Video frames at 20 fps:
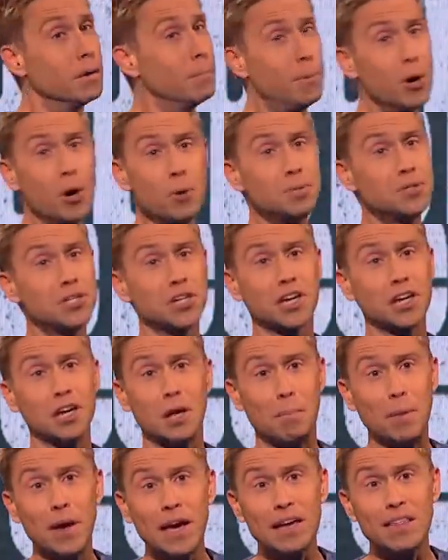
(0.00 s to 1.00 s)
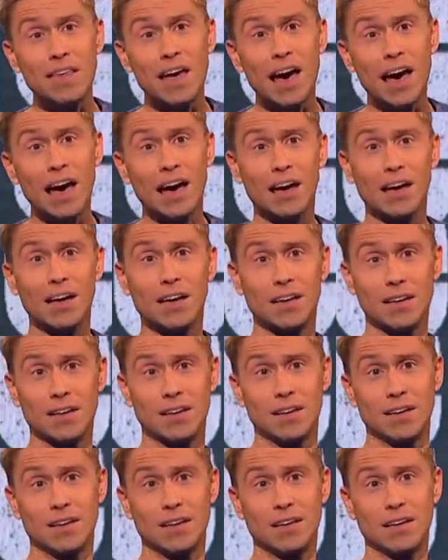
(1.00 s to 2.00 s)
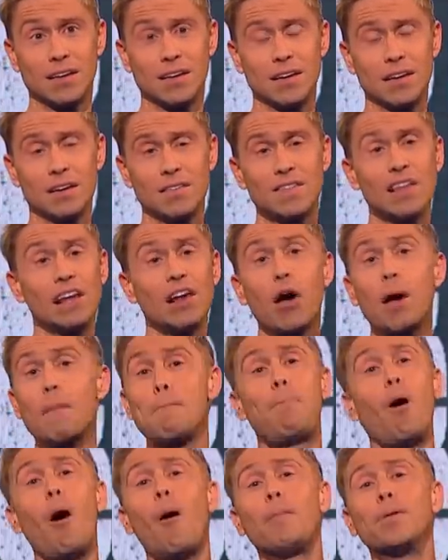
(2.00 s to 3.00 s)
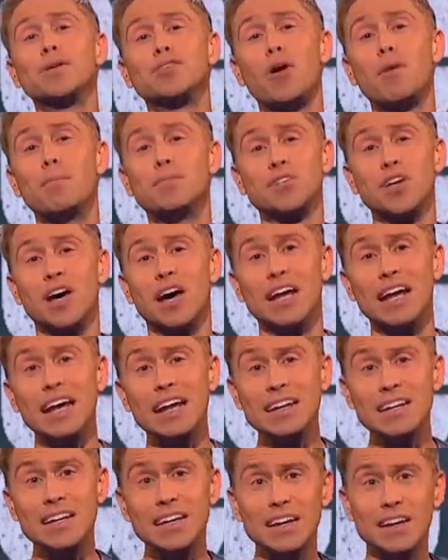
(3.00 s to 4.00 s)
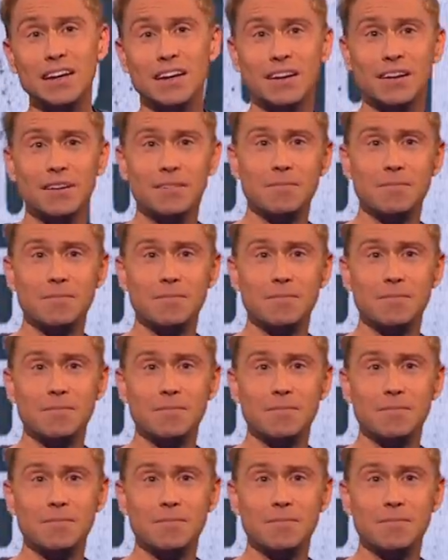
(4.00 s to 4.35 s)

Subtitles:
boobs are gonna be there. They're like poppadoms at an Indian.